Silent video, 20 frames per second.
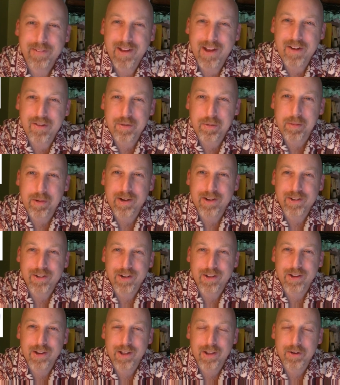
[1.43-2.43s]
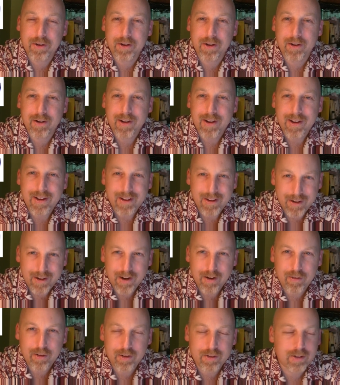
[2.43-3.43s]
Hey everybody, John the Other here,
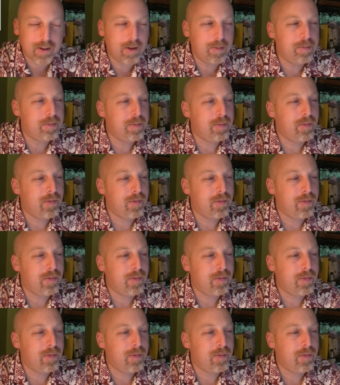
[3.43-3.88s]
obviously.